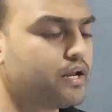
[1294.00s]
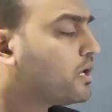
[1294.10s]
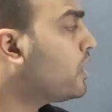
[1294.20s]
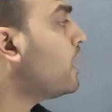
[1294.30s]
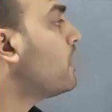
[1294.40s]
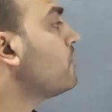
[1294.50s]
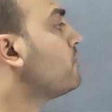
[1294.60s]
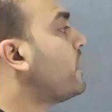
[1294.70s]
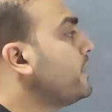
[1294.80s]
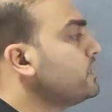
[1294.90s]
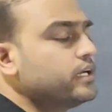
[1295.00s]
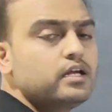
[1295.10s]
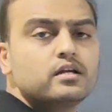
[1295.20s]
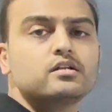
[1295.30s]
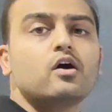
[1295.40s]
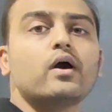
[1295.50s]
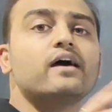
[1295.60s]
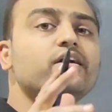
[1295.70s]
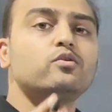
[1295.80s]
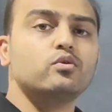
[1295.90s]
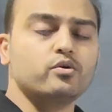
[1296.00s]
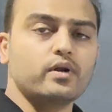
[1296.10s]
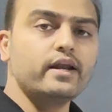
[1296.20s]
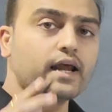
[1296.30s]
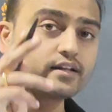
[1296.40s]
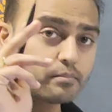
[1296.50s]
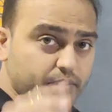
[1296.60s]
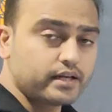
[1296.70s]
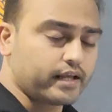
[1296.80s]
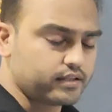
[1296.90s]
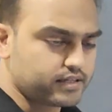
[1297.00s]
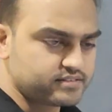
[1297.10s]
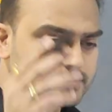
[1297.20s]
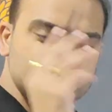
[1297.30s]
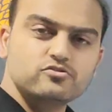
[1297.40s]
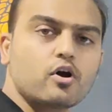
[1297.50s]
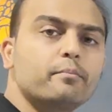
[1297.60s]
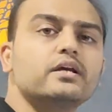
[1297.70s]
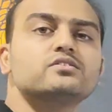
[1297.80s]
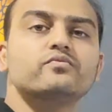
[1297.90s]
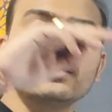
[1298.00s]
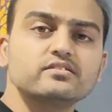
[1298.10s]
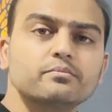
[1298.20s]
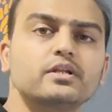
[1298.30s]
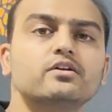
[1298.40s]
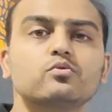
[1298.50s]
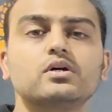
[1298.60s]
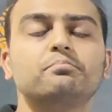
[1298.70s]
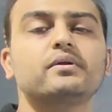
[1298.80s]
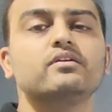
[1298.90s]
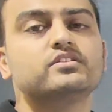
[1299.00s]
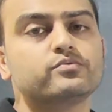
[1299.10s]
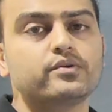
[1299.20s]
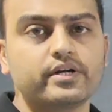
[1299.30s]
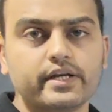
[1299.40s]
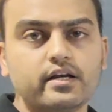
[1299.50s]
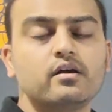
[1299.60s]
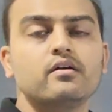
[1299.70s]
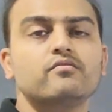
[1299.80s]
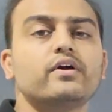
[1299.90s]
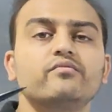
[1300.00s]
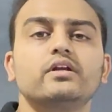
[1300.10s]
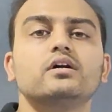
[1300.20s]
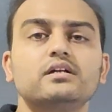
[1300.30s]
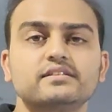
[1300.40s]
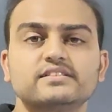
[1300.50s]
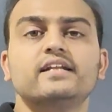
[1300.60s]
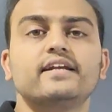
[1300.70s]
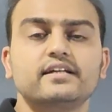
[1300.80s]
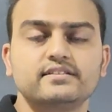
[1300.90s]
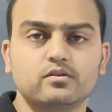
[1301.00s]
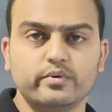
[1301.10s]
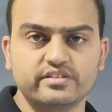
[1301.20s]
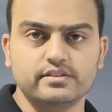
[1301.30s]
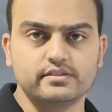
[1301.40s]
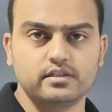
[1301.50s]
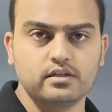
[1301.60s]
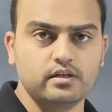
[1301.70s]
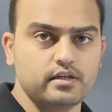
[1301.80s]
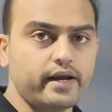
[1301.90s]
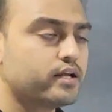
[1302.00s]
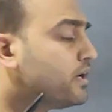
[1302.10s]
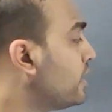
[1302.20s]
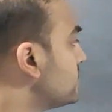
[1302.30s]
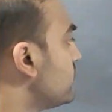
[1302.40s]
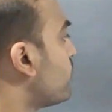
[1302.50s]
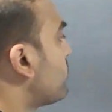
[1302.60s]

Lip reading: right, finally, now as I told you, right, at the beginning, that see, this topic is very similar to the previous one we did when we learned generic sequences, right? See,